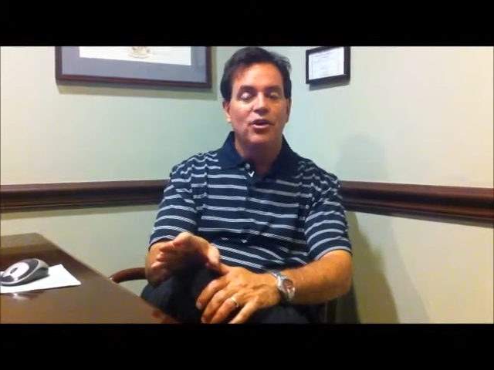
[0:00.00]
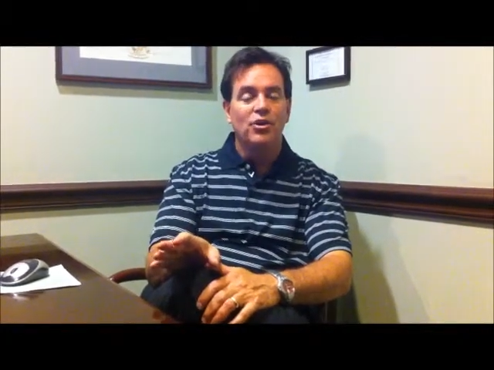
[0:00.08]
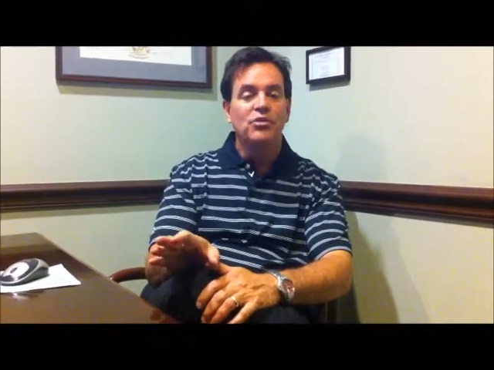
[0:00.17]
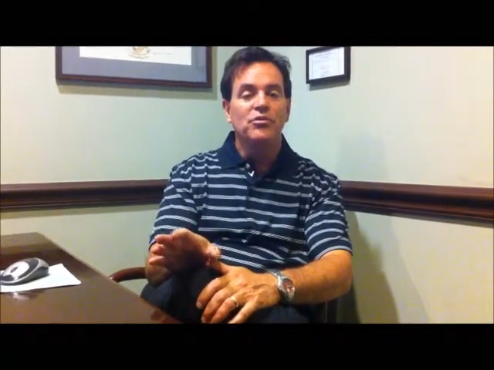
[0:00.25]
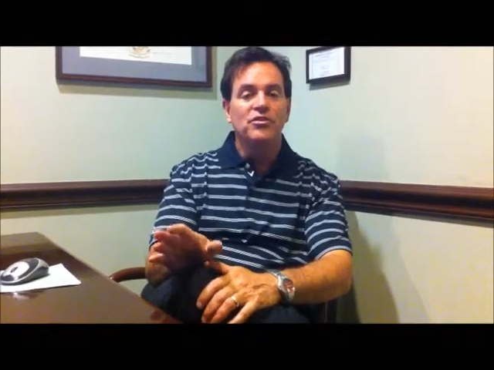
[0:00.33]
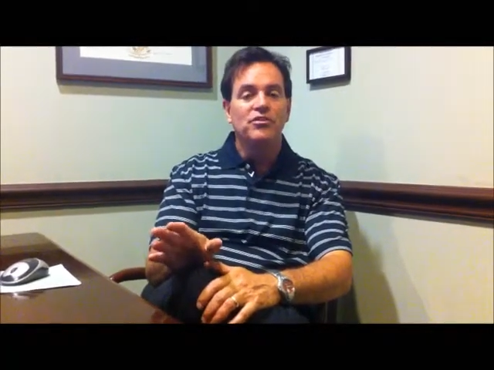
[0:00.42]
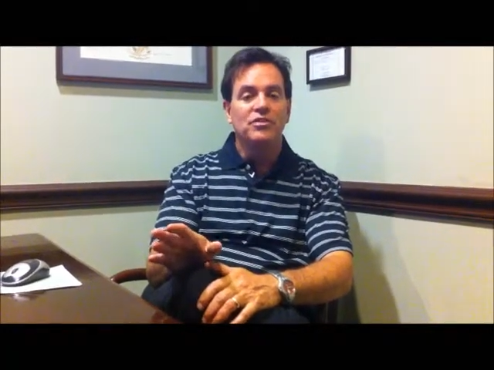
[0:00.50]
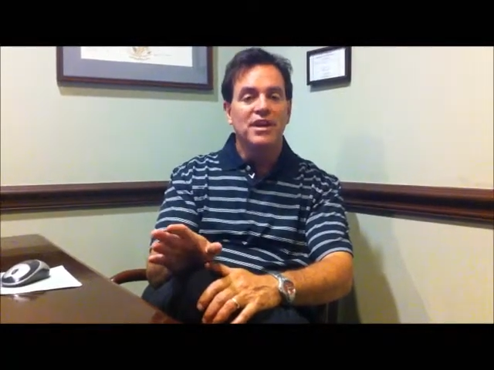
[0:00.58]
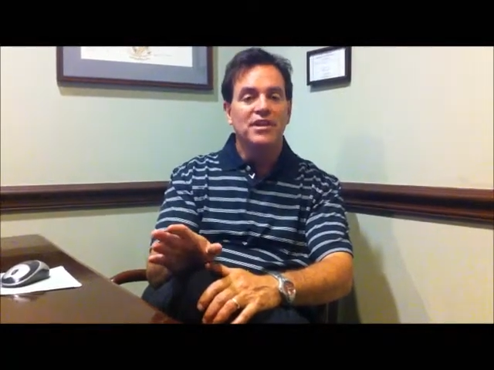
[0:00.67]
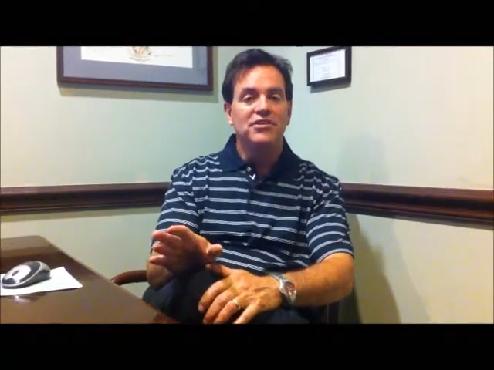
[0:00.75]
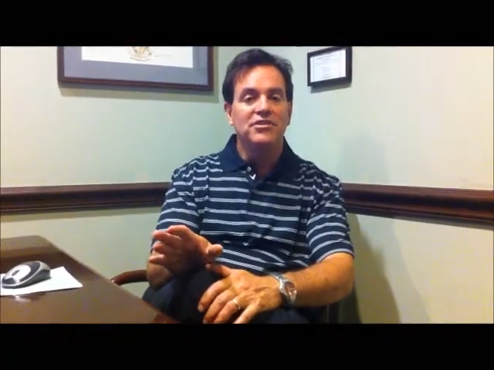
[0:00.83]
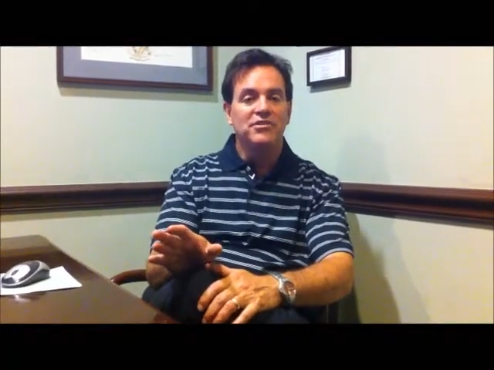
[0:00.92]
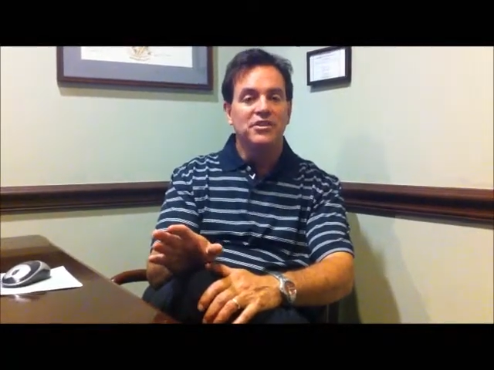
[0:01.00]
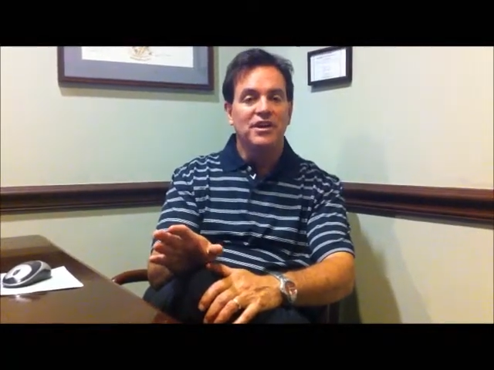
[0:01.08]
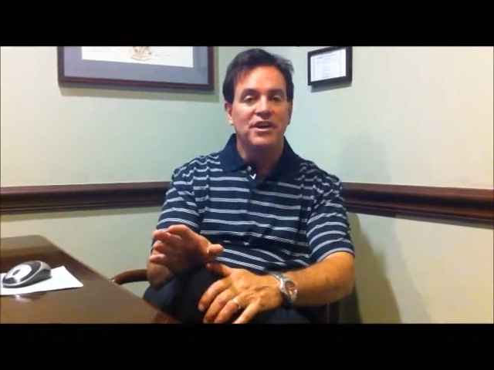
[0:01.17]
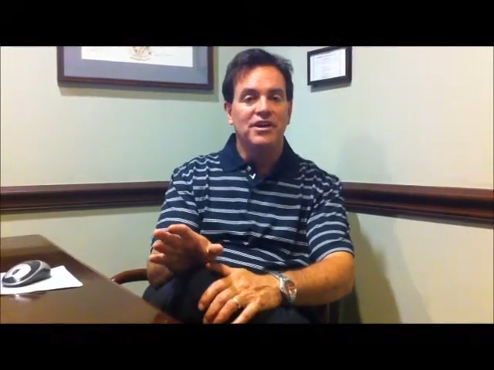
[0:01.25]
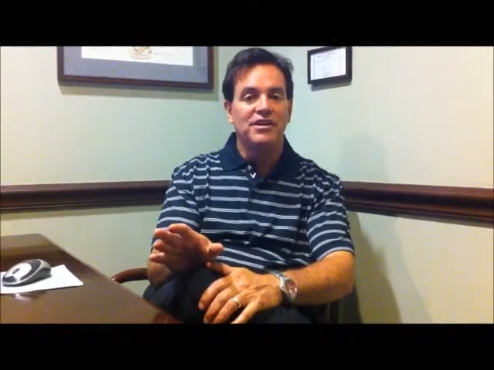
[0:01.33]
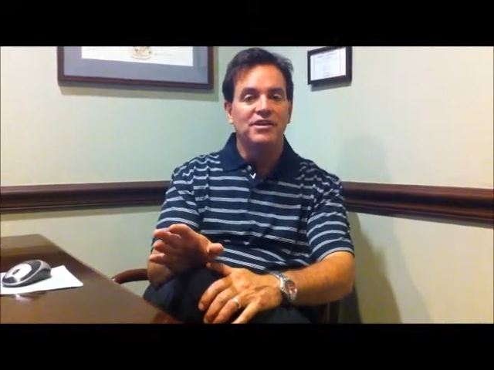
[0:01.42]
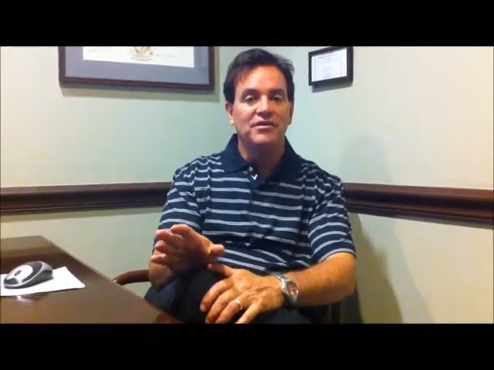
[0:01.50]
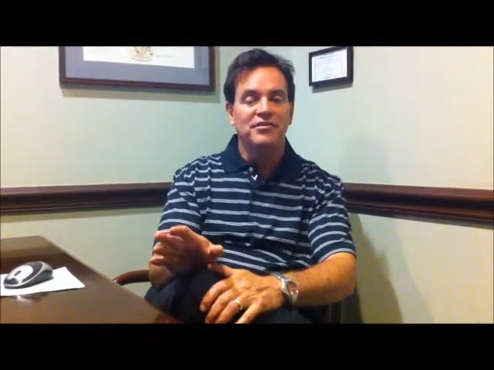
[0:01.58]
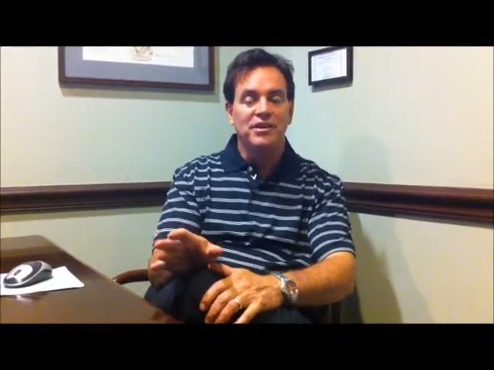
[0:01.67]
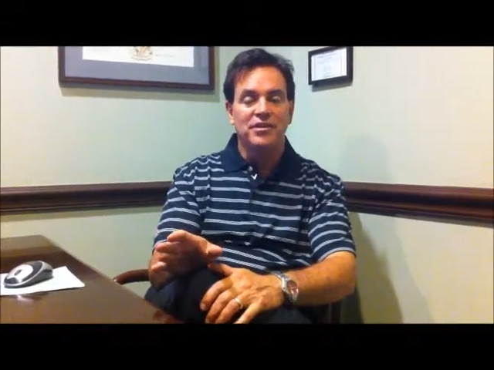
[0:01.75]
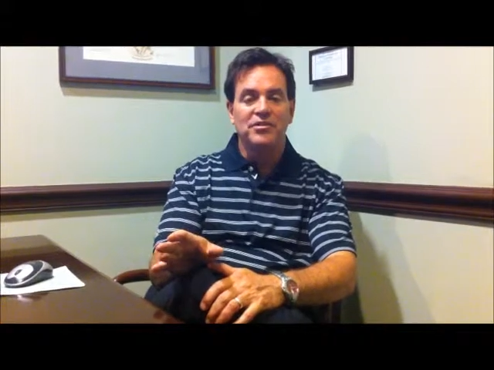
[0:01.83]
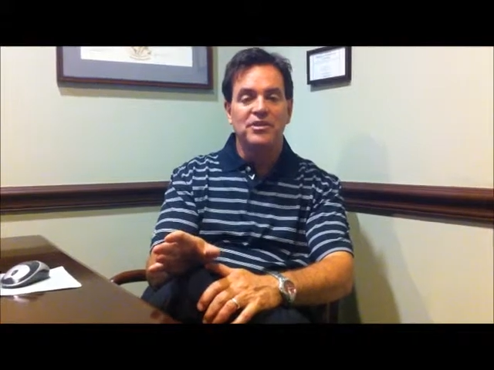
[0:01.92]
all of the states have done and the
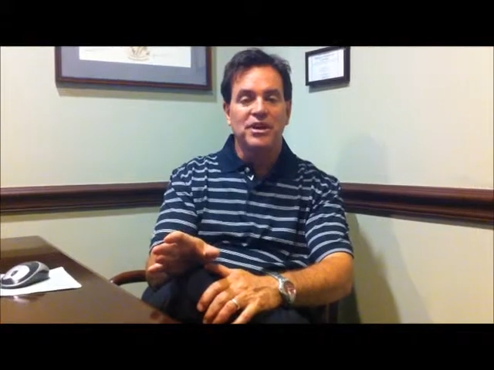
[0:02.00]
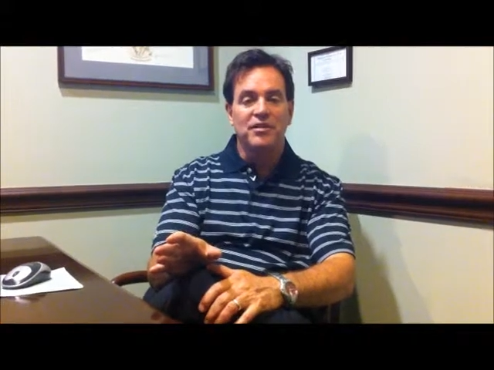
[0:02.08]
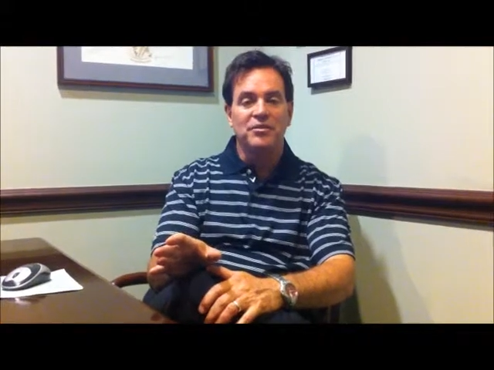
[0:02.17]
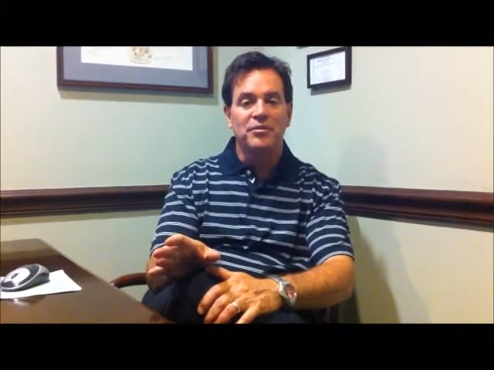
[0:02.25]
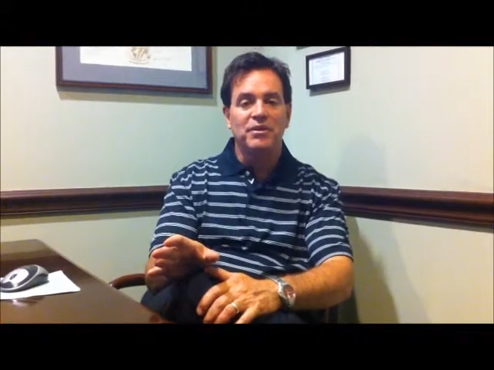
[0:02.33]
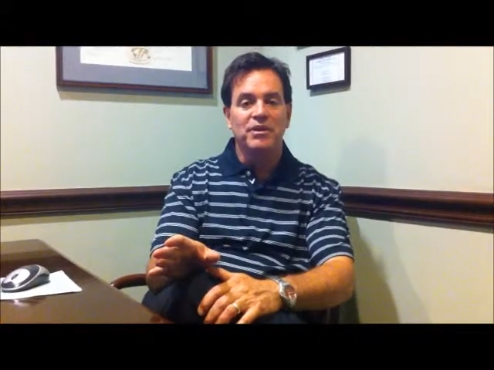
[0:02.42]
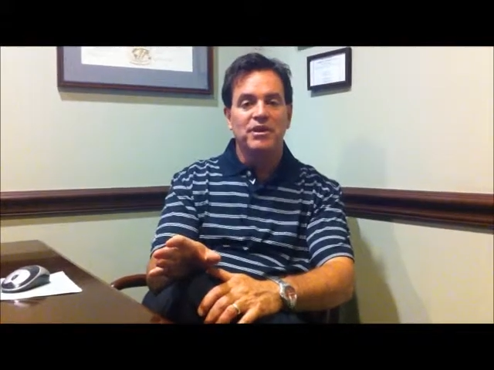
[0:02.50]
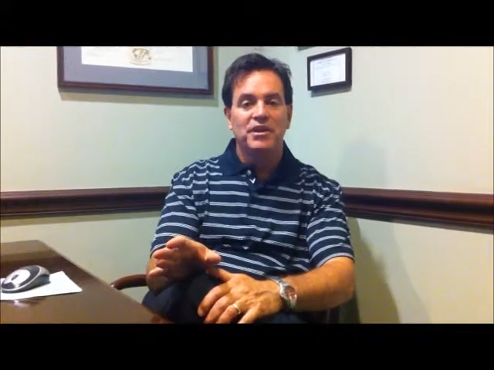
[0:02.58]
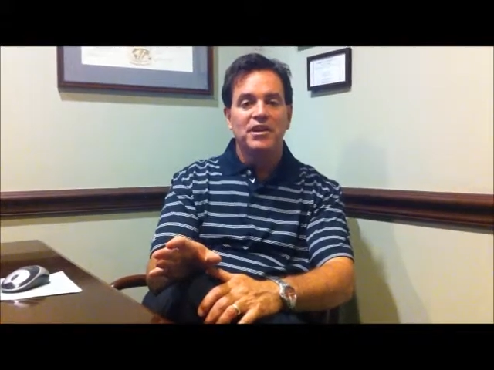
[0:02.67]
federal government